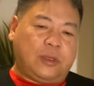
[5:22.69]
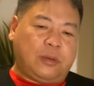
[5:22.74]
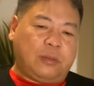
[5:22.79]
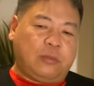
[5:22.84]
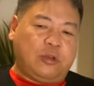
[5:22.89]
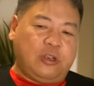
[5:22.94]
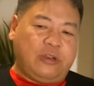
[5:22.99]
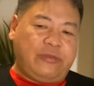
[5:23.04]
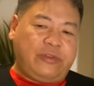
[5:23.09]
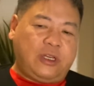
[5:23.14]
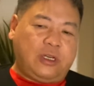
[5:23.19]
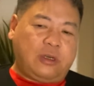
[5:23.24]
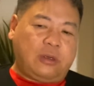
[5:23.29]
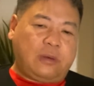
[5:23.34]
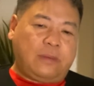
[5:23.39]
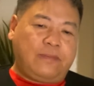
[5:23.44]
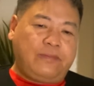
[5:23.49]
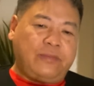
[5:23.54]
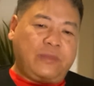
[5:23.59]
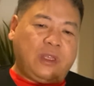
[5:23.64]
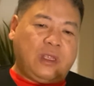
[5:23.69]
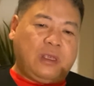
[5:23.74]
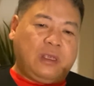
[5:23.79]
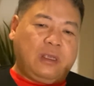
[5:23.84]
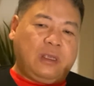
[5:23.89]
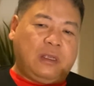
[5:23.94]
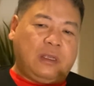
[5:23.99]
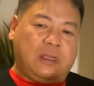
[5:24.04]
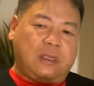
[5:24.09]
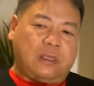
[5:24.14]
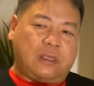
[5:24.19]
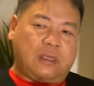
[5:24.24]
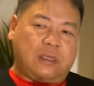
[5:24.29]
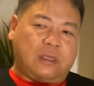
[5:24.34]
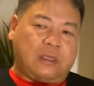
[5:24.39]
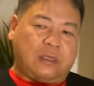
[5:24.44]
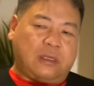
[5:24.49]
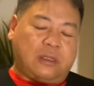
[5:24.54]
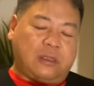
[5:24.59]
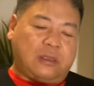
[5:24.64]
move here.
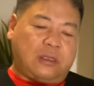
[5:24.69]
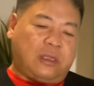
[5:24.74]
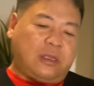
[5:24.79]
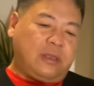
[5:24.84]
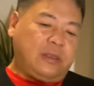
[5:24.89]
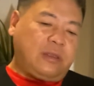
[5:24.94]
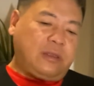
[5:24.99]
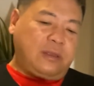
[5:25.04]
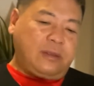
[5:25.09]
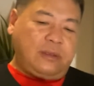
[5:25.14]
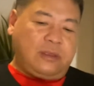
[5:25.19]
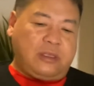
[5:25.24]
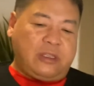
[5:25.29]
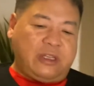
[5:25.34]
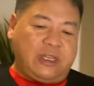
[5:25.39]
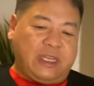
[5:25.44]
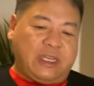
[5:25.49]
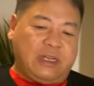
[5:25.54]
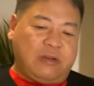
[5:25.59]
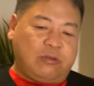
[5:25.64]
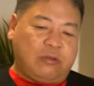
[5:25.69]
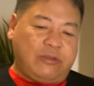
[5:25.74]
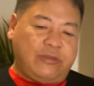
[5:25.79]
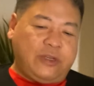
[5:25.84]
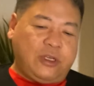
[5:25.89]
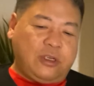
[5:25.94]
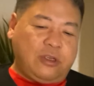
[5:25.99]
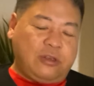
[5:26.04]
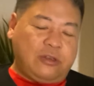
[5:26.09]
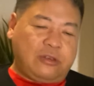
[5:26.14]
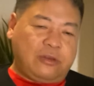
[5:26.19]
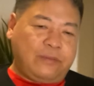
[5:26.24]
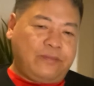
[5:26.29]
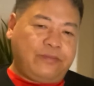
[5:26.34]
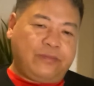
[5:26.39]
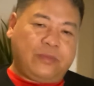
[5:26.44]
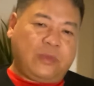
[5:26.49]
The negative reviews,